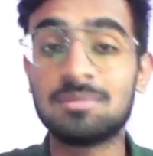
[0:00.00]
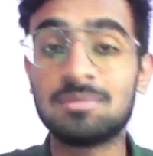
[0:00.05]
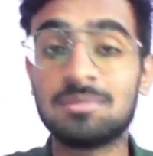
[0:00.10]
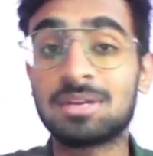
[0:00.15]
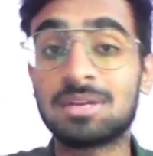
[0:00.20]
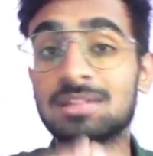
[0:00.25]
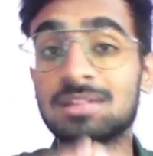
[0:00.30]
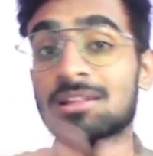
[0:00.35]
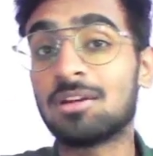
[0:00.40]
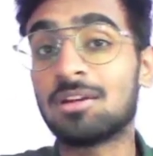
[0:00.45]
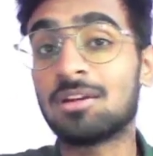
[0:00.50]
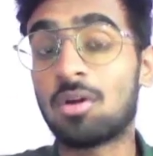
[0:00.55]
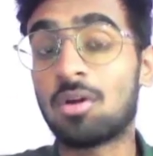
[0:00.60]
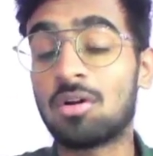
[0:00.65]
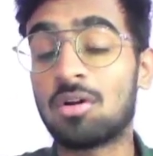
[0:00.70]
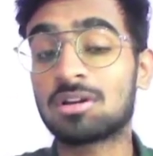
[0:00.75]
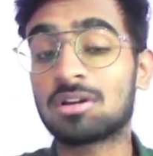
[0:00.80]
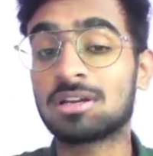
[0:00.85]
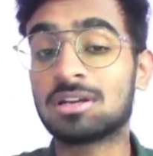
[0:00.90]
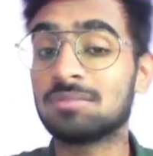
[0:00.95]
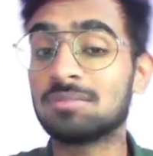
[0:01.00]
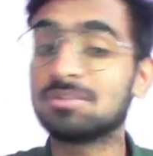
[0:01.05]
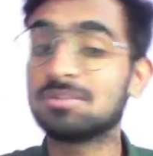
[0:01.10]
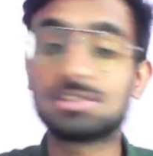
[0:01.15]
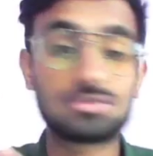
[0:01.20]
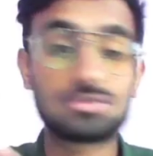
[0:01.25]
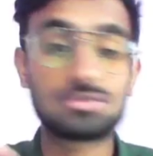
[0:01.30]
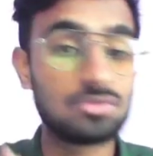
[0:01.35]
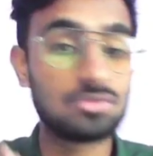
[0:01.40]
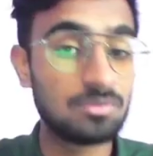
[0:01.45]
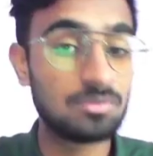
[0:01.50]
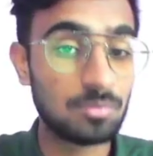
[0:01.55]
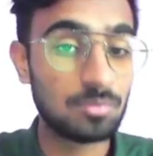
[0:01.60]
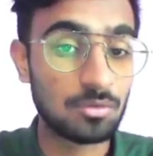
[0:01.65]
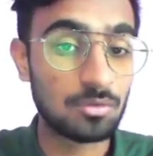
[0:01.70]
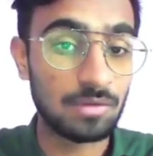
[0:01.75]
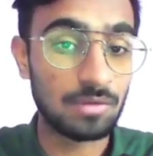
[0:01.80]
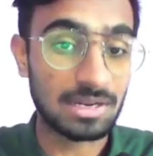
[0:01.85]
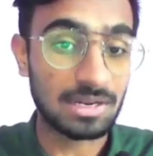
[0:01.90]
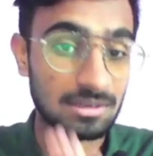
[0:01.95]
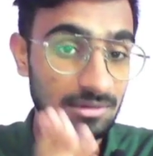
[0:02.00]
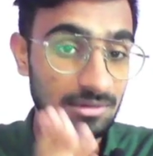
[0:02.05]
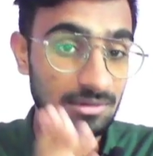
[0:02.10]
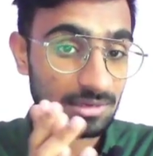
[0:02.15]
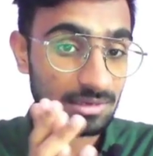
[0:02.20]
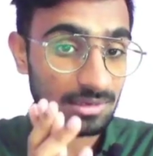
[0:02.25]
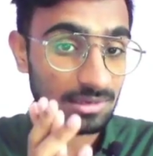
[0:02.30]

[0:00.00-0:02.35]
but in the long term this could prove at